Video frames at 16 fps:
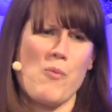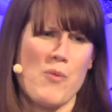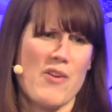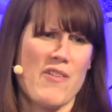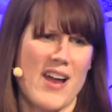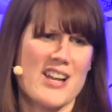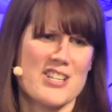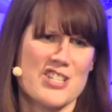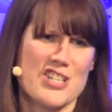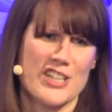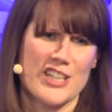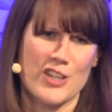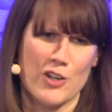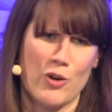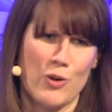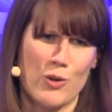we're actually
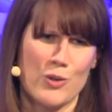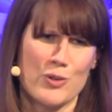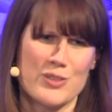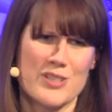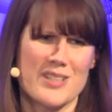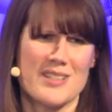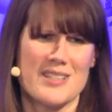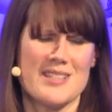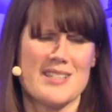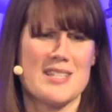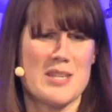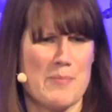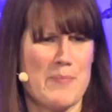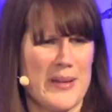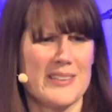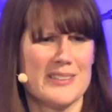called to
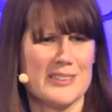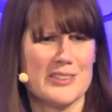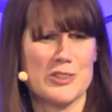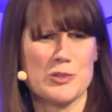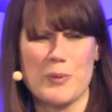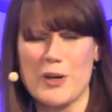build. We're